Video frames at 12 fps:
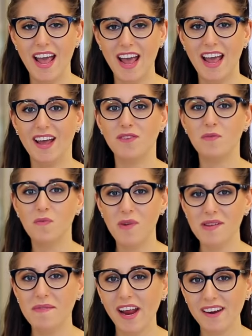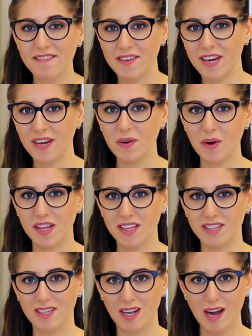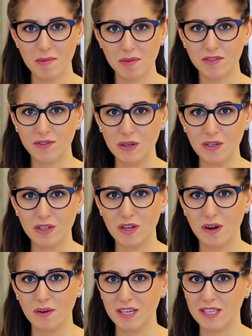And we made a video on this a couple of years ago.